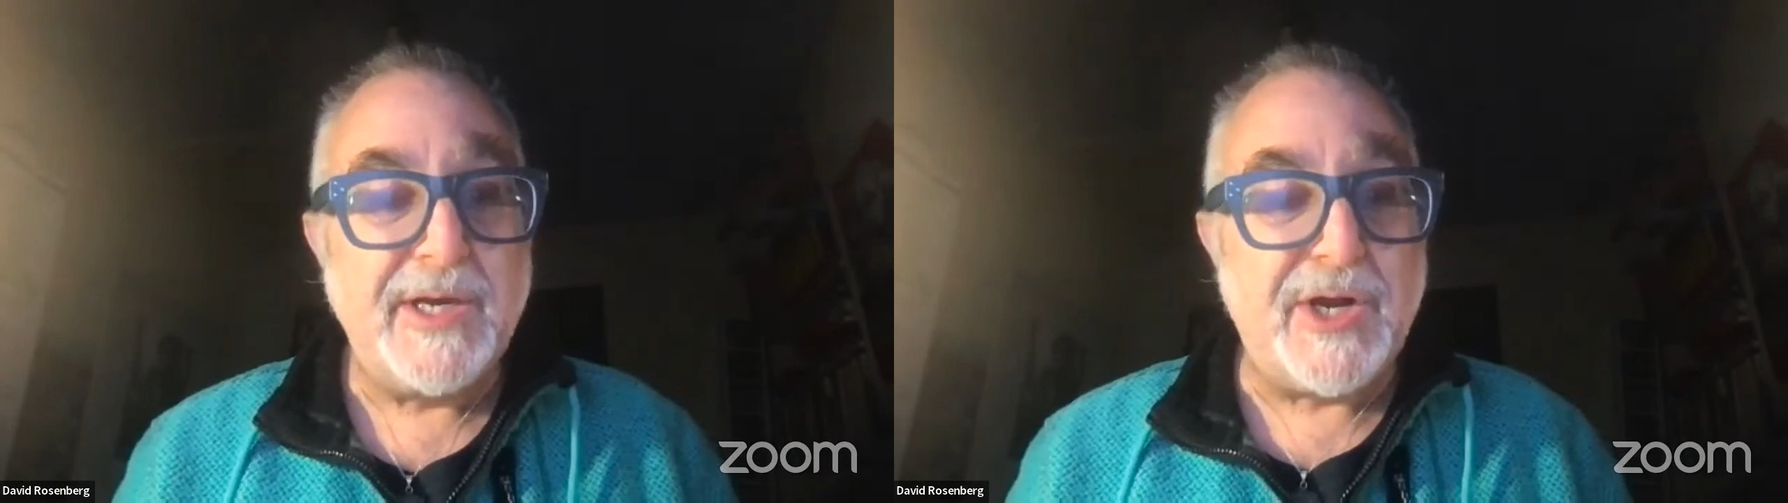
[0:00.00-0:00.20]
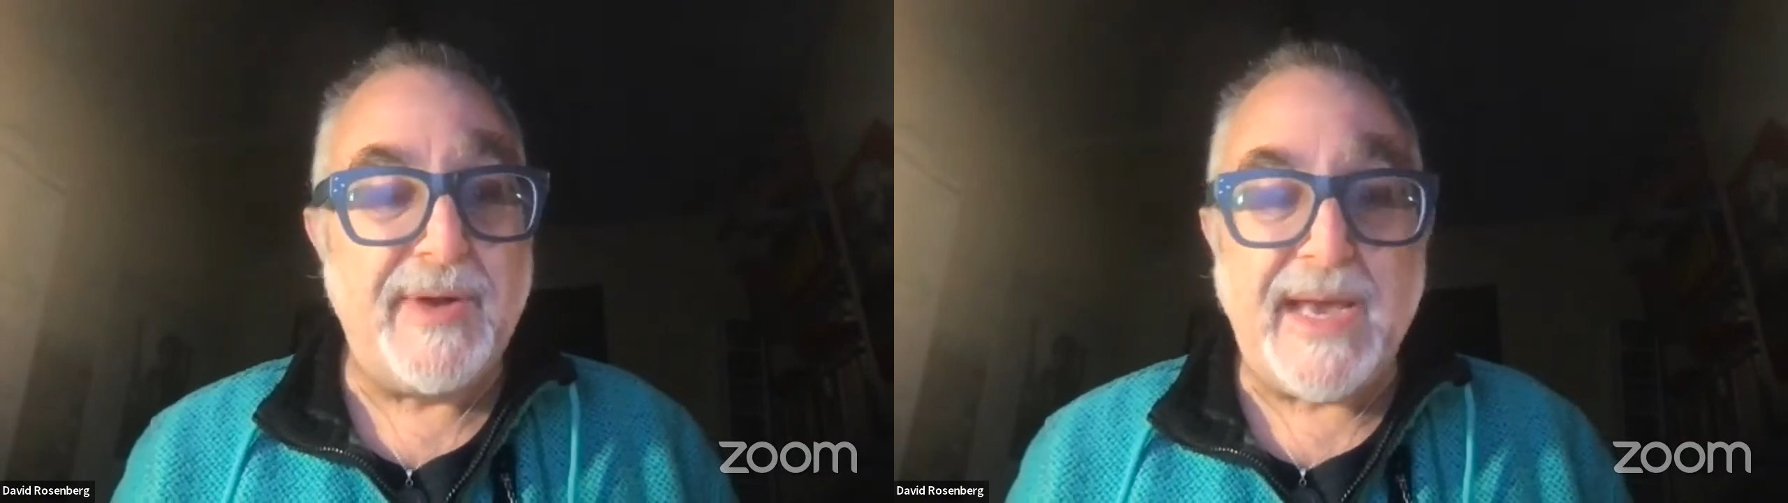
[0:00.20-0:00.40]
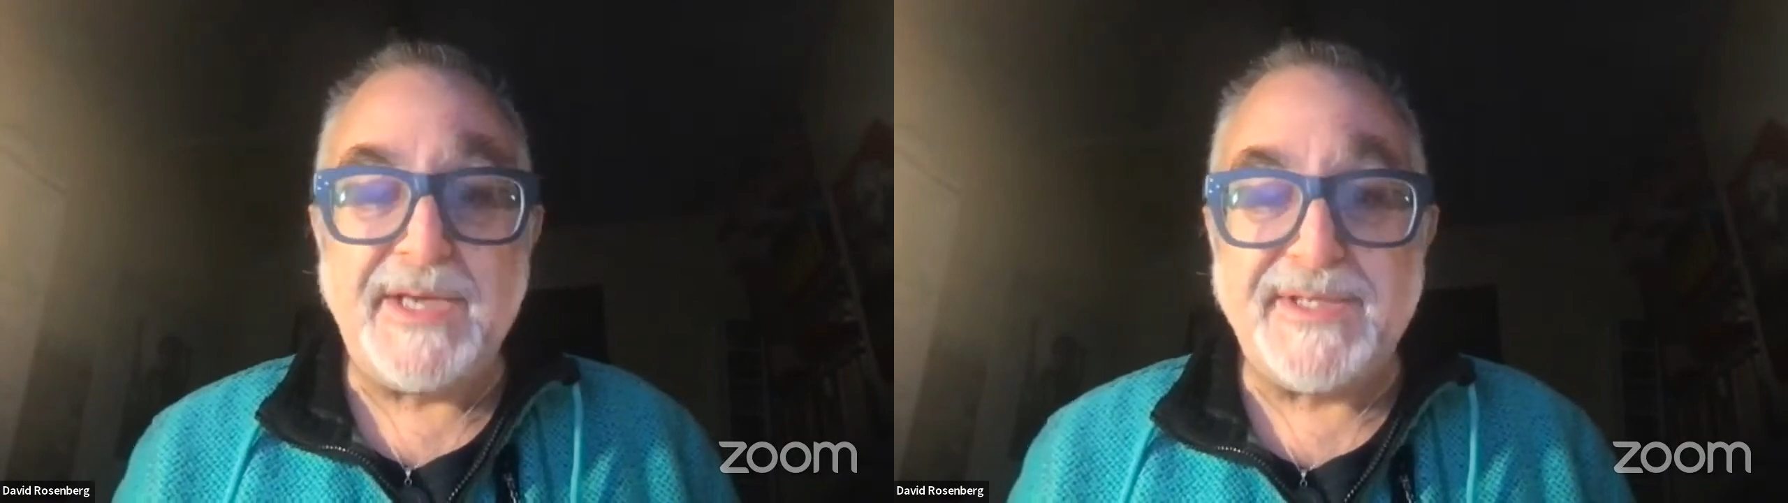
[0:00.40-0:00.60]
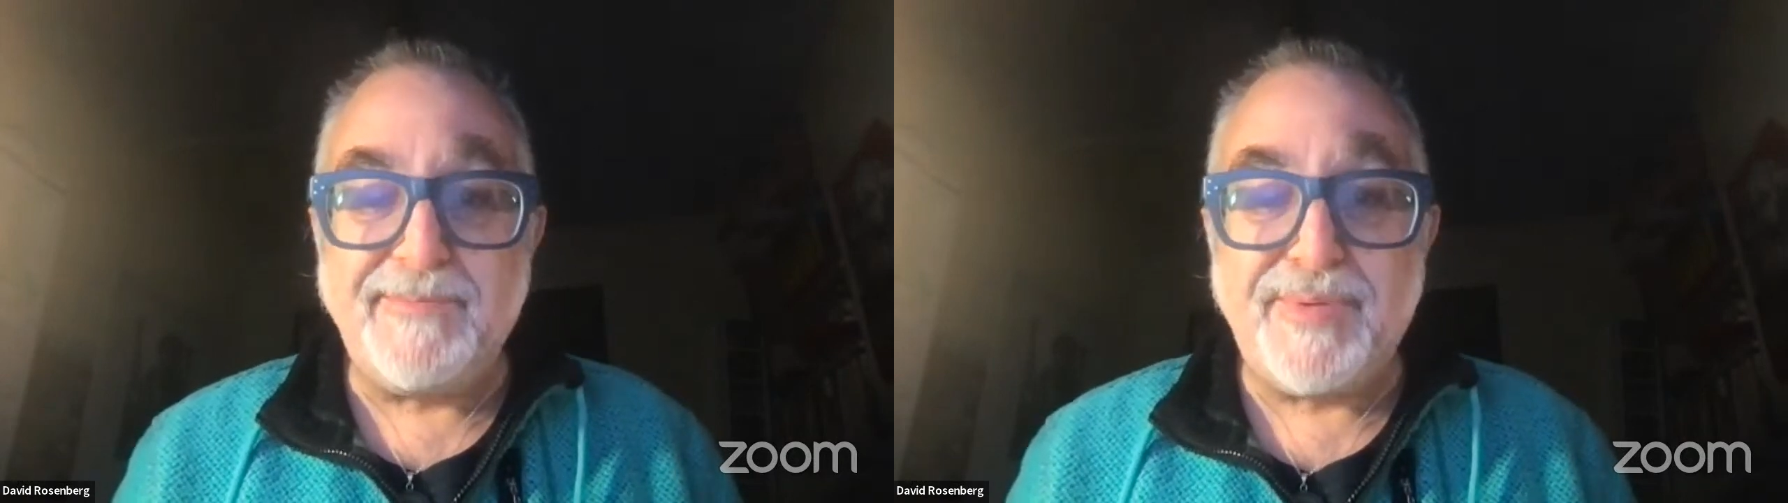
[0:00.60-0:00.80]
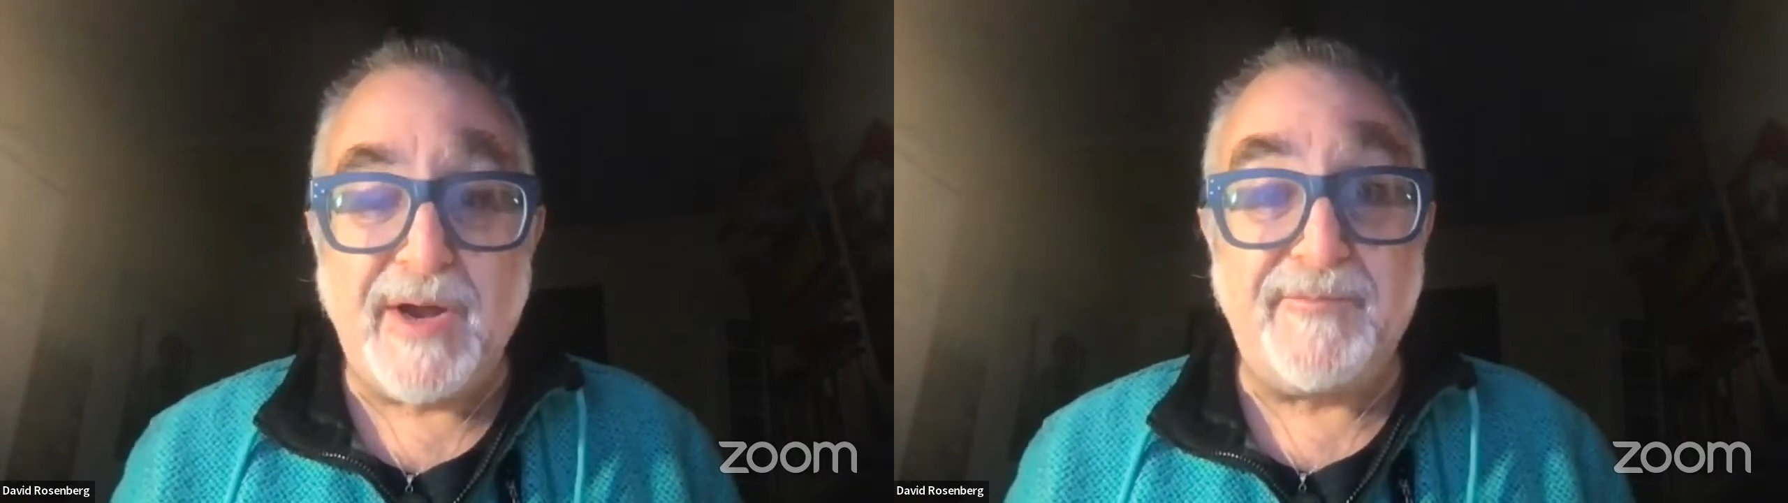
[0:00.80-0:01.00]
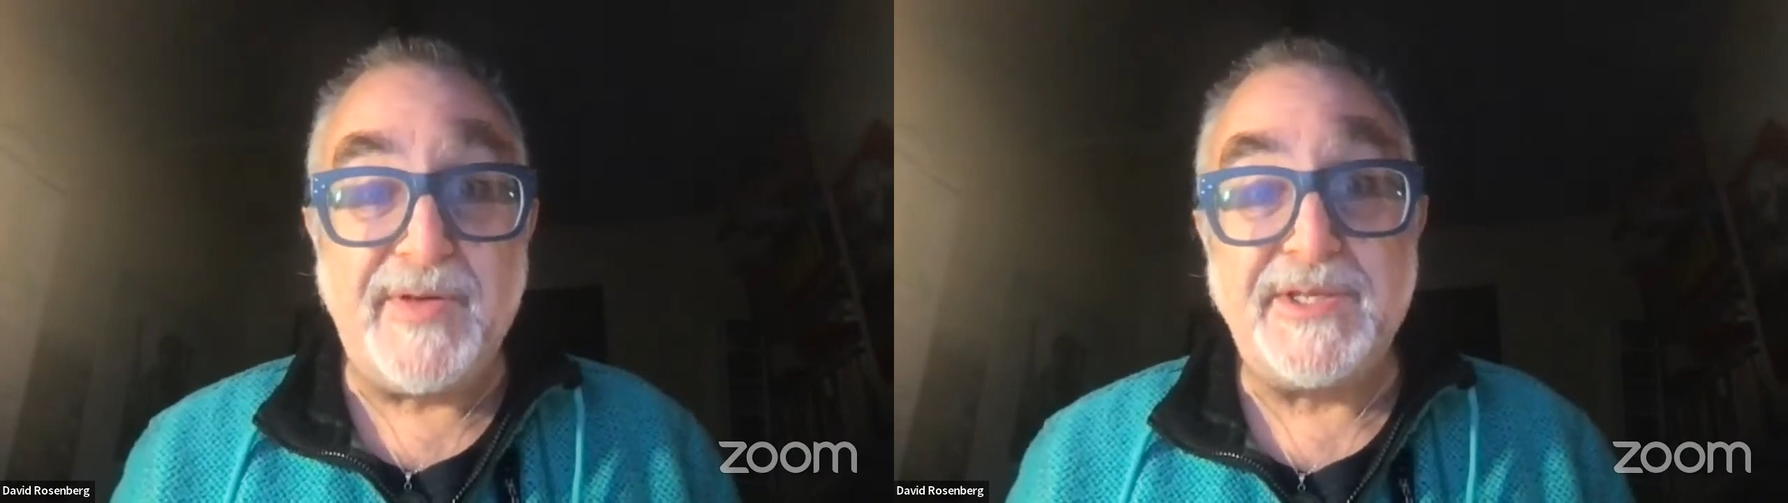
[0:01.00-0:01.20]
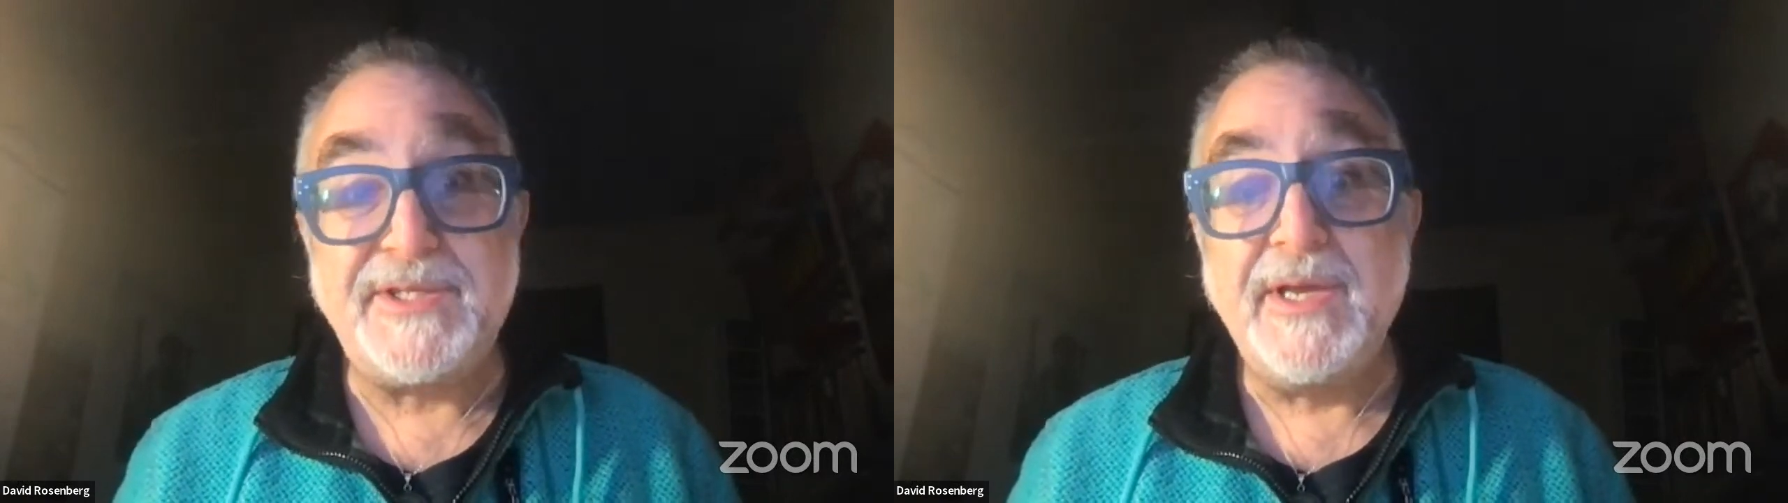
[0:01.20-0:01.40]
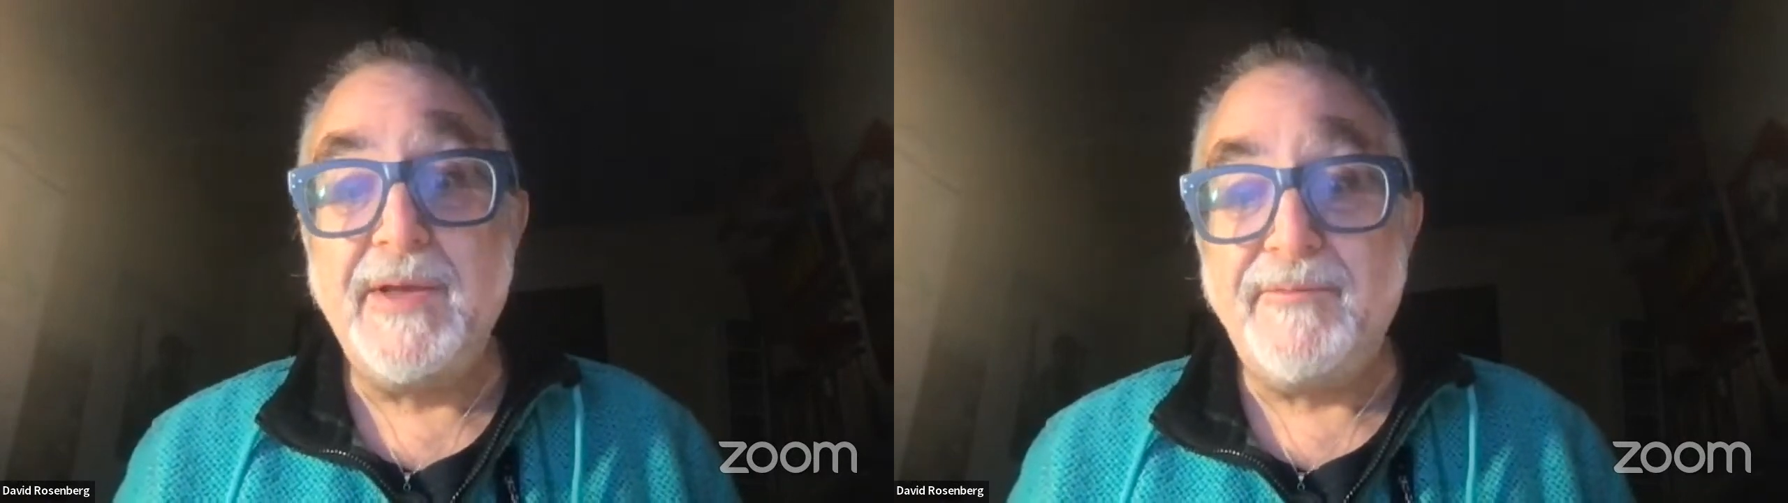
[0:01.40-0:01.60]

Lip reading: creating profits